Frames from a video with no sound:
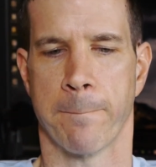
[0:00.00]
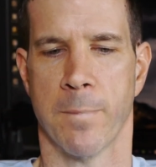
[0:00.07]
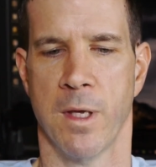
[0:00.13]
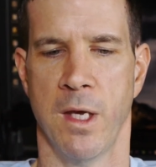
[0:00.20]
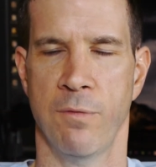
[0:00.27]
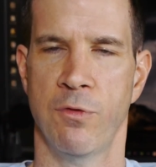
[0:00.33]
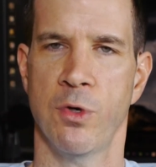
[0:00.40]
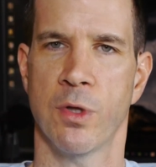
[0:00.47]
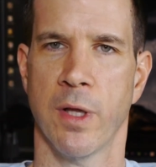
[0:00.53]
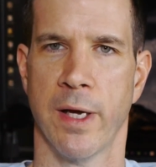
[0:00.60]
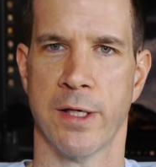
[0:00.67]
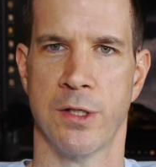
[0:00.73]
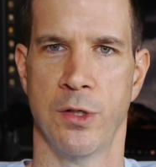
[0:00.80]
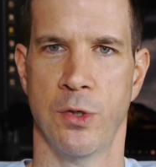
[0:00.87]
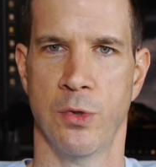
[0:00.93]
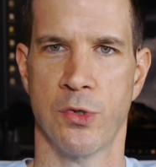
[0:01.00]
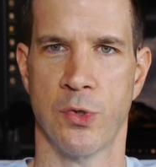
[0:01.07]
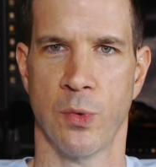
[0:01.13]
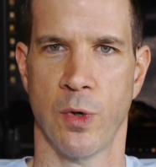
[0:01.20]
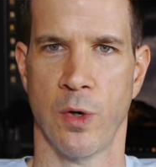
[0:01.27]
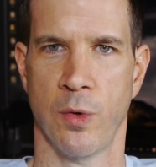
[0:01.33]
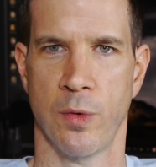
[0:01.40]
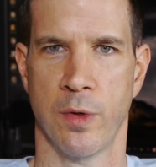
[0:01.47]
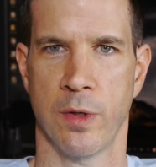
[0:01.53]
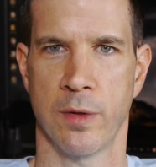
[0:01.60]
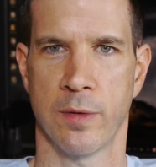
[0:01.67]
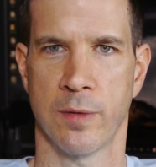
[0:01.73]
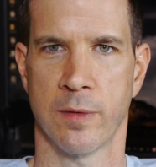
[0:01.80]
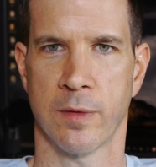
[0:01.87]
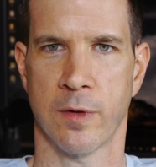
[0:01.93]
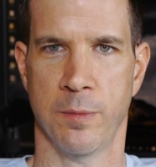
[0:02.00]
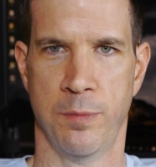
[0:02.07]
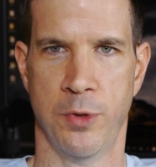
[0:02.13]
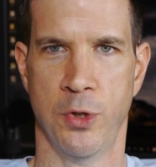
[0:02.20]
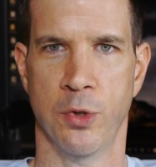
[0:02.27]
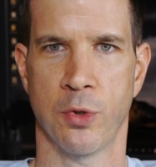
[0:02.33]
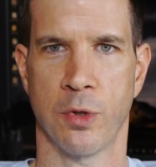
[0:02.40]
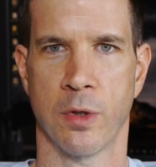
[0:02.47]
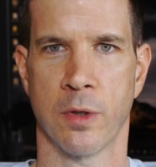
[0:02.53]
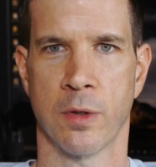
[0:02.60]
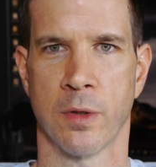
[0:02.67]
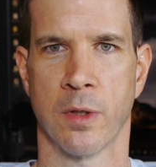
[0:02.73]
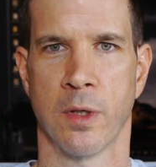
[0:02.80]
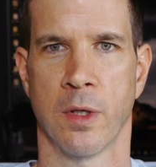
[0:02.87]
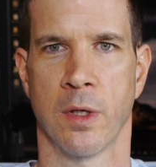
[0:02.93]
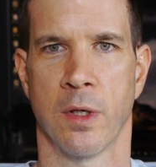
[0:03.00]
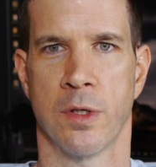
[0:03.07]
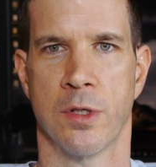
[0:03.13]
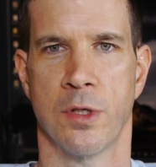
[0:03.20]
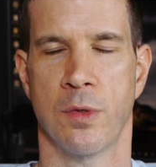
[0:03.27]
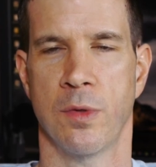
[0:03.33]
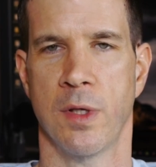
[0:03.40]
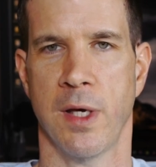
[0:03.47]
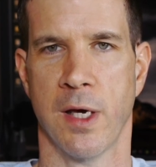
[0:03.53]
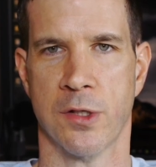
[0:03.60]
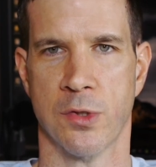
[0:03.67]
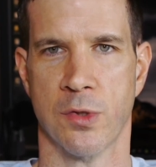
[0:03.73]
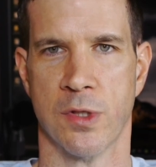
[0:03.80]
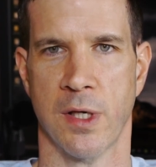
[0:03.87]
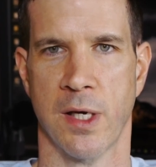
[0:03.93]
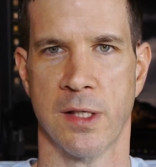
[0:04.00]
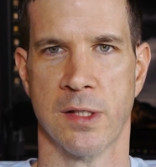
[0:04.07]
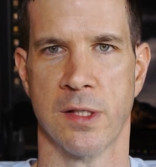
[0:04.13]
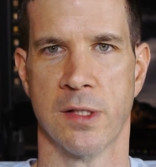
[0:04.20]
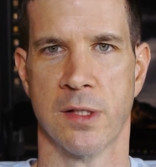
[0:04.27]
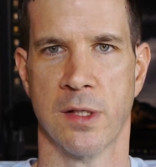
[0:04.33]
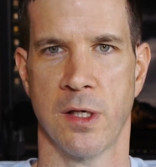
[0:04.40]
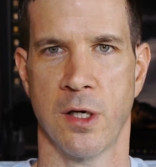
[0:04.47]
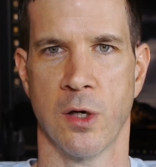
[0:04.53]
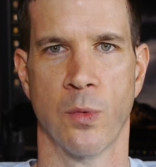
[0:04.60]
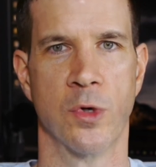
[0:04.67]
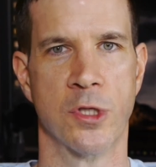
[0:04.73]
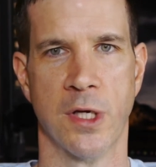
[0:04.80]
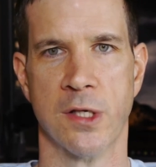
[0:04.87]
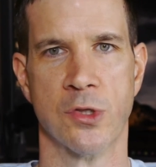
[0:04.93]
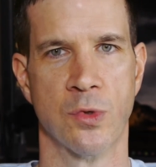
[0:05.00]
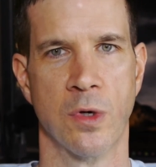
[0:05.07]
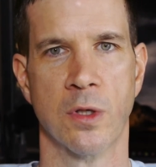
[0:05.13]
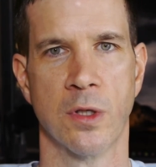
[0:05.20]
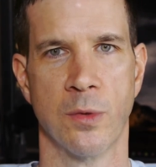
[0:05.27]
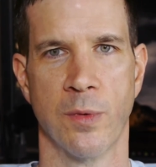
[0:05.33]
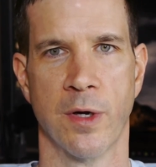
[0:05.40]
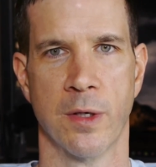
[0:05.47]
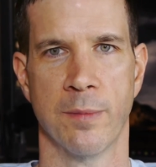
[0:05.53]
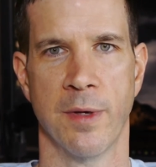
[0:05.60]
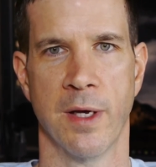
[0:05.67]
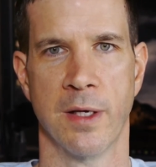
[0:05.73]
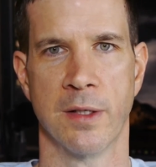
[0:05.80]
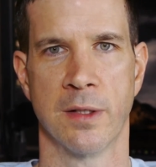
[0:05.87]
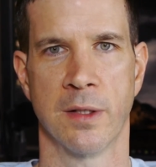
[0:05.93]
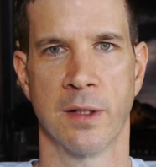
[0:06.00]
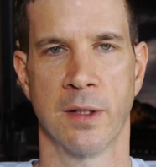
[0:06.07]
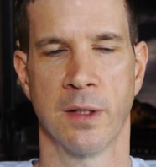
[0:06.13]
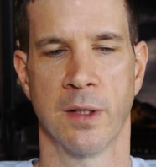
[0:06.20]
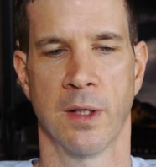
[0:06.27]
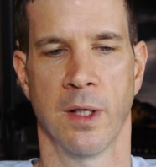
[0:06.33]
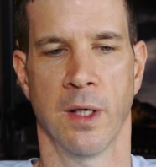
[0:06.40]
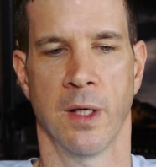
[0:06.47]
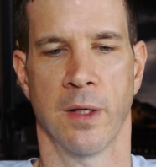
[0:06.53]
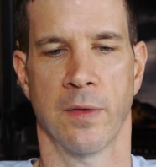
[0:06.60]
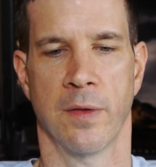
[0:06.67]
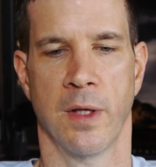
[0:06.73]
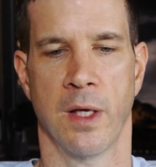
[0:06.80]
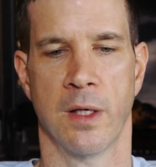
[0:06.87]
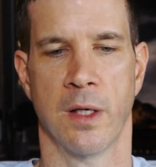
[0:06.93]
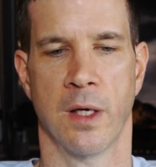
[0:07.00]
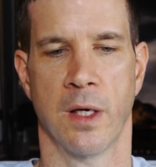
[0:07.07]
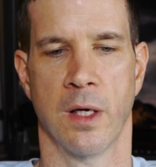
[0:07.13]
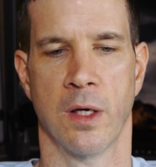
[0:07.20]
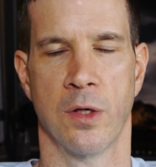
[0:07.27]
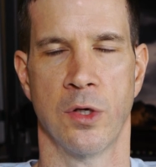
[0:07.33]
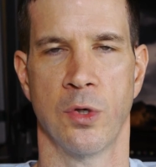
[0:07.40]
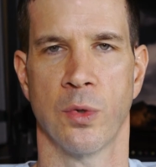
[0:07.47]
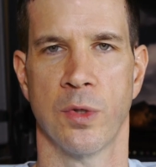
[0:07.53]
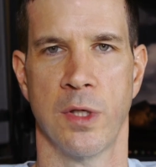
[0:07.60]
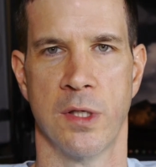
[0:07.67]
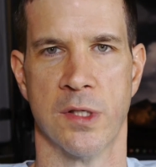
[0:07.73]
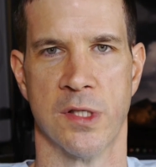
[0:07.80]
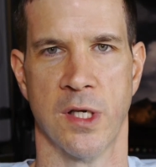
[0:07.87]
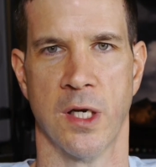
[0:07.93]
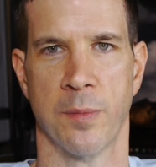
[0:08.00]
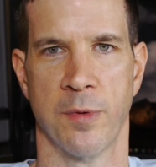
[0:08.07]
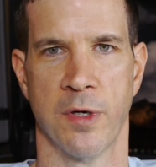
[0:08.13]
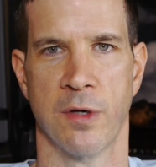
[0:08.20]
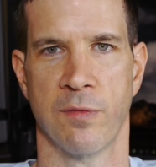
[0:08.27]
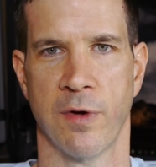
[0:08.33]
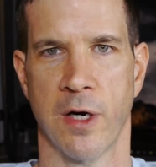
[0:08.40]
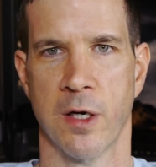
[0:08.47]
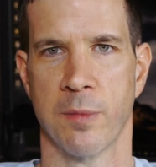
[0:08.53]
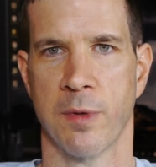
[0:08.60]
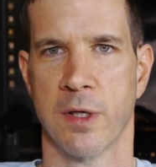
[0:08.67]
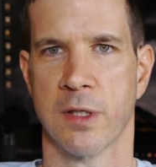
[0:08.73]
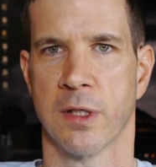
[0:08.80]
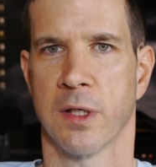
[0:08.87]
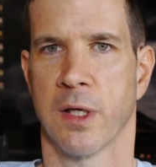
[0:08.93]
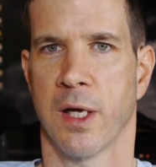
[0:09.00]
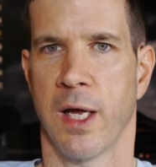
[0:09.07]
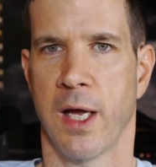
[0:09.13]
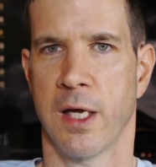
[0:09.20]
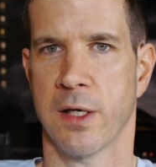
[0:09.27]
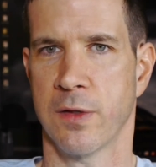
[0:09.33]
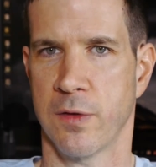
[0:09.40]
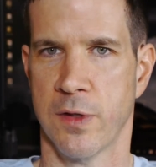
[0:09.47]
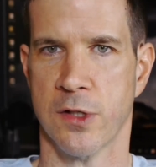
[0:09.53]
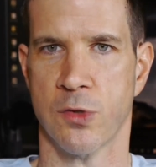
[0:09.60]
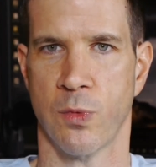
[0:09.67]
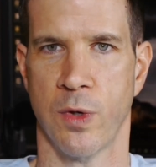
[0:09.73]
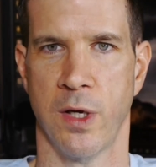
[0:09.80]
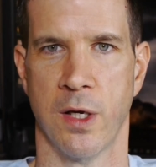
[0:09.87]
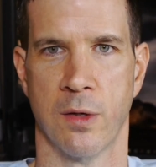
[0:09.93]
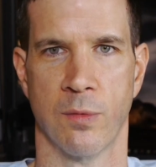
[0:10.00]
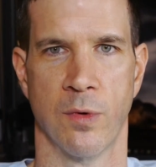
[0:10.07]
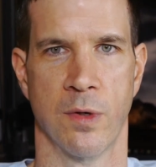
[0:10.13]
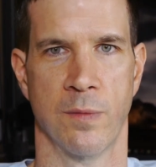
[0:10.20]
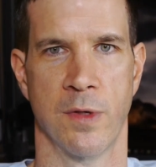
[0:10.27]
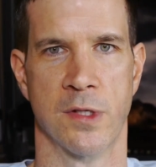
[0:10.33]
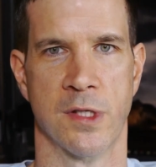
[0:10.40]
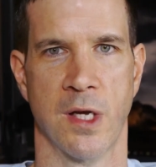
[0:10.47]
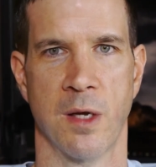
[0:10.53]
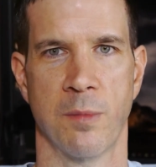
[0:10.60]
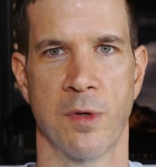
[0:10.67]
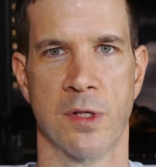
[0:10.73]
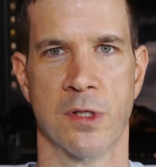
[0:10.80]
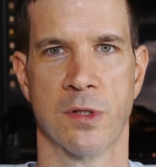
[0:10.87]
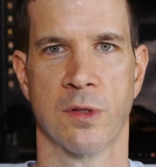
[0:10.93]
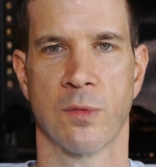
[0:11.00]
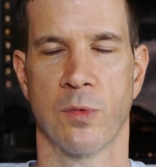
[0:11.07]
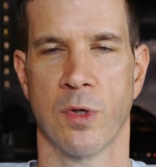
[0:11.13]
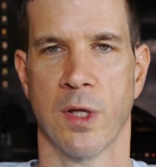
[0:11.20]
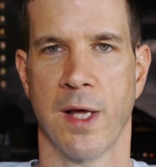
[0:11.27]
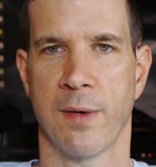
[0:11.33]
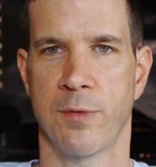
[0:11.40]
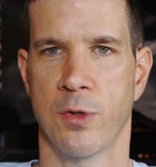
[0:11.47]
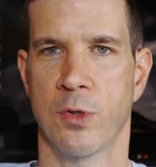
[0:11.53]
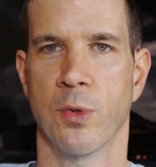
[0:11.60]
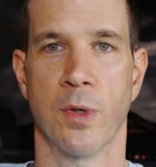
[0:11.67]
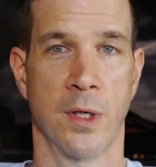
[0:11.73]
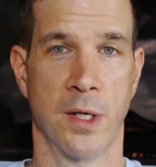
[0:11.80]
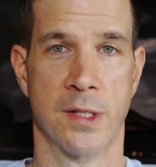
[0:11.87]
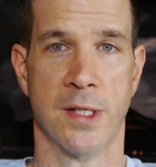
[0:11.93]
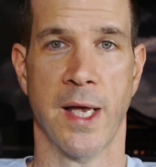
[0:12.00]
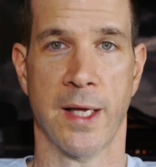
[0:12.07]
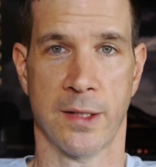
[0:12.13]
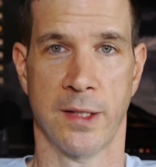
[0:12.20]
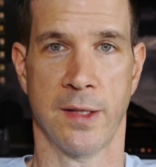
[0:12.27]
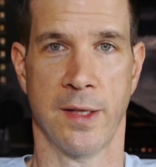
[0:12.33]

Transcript: If you'd like to use your own computer to do the exercises here, which I strongly recommend, then you'll need to set up an environment. And this week, one of the assignments will have you doing exactly